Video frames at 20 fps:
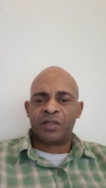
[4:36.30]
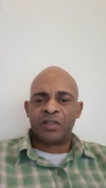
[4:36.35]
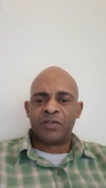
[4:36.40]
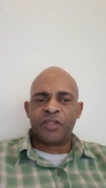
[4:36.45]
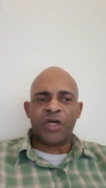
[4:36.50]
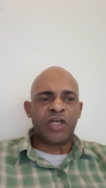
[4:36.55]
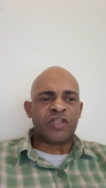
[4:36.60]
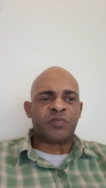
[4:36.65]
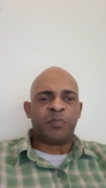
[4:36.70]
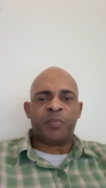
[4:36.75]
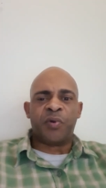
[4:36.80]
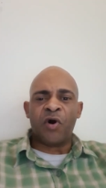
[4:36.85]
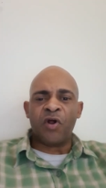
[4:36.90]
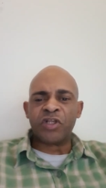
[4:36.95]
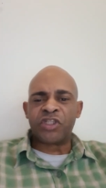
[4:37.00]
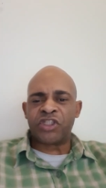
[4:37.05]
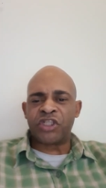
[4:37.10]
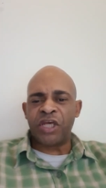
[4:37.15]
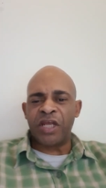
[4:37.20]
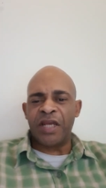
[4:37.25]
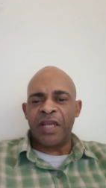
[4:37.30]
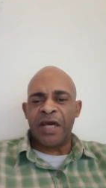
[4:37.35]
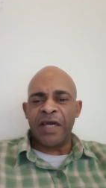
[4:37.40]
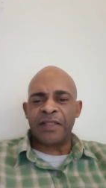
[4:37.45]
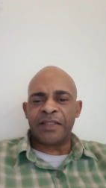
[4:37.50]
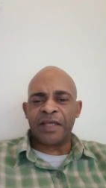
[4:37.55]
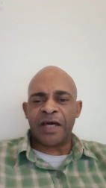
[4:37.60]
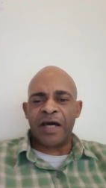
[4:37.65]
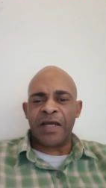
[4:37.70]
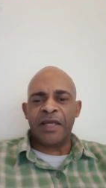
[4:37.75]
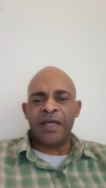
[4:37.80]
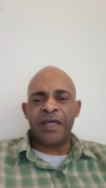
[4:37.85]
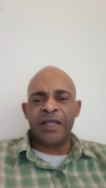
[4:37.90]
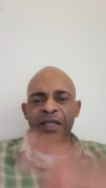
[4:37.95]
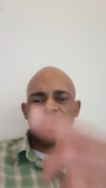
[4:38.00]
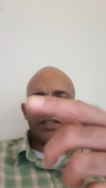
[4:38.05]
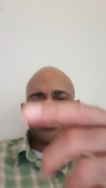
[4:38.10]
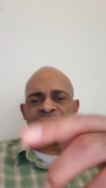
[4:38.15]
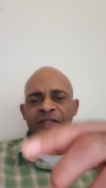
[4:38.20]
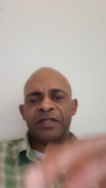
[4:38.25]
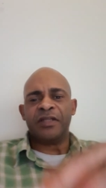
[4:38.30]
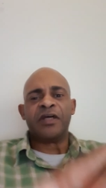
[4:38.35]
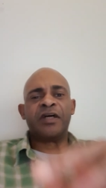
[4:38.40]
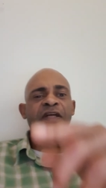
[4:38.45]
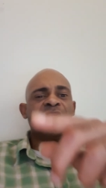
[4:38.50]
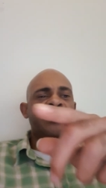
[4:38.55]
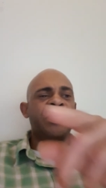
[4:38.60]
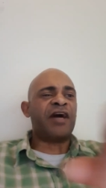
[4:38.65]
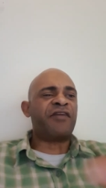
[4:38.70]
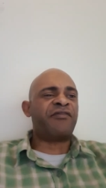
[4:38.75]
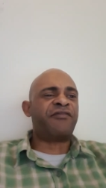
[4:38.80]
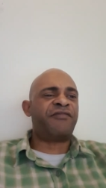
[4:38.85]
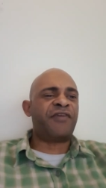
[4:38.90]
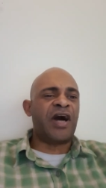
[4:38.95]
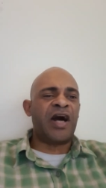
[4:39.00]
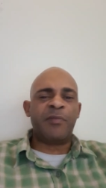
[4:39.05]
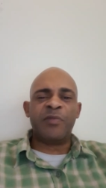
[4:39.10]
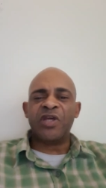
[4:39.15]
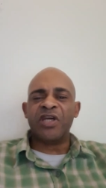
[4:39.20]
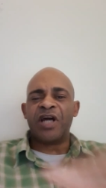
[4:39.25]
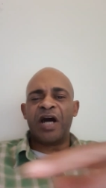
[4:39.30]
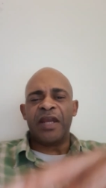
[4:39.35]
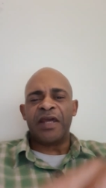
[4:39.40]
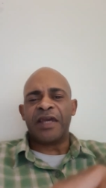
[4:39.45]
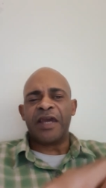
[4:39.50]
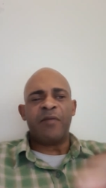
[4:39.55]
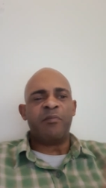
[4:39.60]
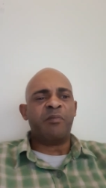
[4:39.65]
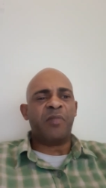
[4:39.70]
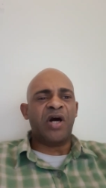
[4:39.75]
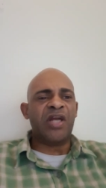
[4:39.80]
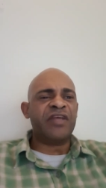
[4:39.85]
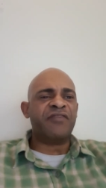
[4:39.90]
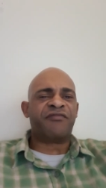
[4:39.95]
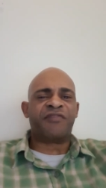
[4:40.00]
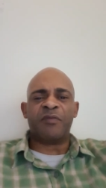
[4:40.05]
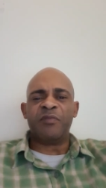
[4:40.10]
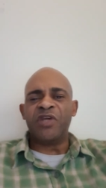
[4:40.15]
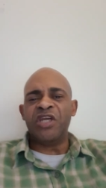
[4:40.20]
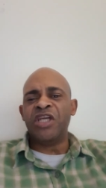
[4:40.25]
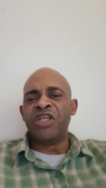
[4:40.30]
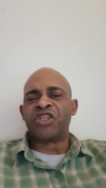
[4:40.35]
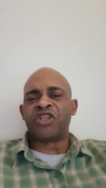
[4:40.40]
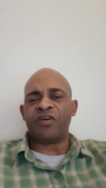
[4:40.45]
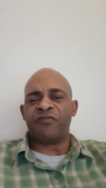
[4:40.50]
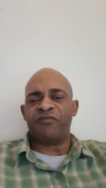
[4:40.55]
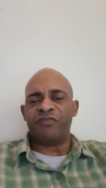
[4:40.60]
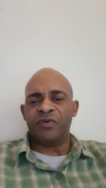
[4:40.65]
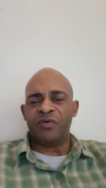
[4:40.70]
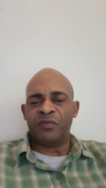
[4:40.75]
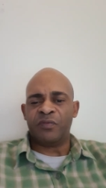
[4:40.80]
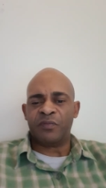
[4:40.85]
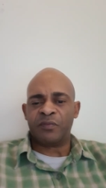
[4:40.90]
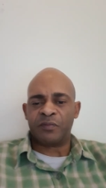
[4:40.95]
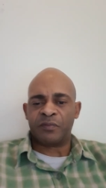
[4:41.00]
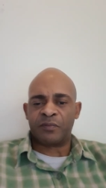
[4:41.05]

does bullshit like that, hey, listen, that family got to get money from each of you.